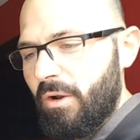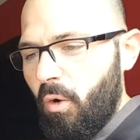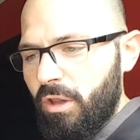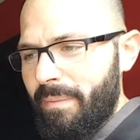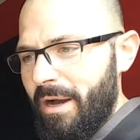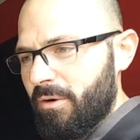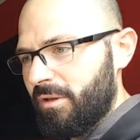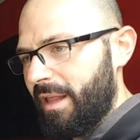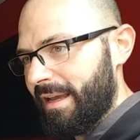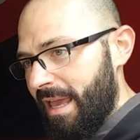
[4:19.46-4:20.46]
all about
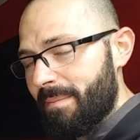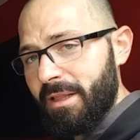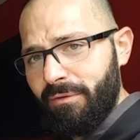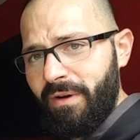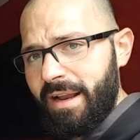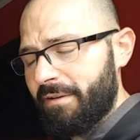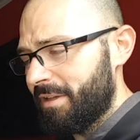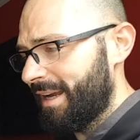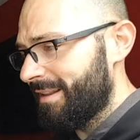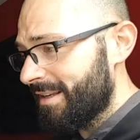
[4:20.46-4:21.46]
like him and the fight and
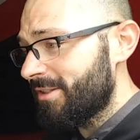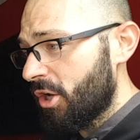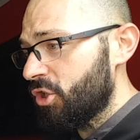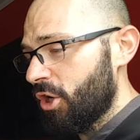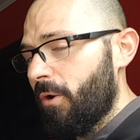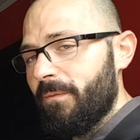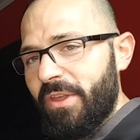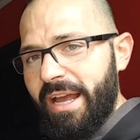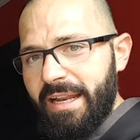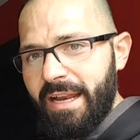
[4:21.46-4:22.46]
everything. And this does show
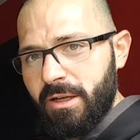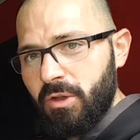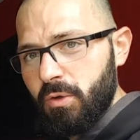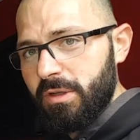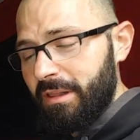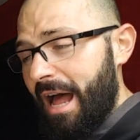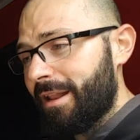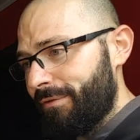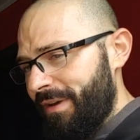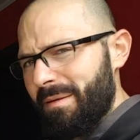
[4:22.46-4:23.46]
that it includes a lot of
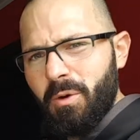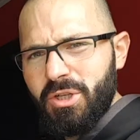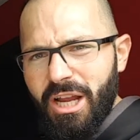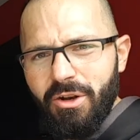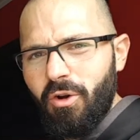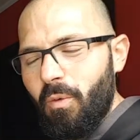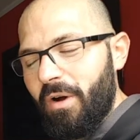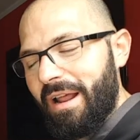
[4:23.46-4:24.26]
the family, which I knew it would.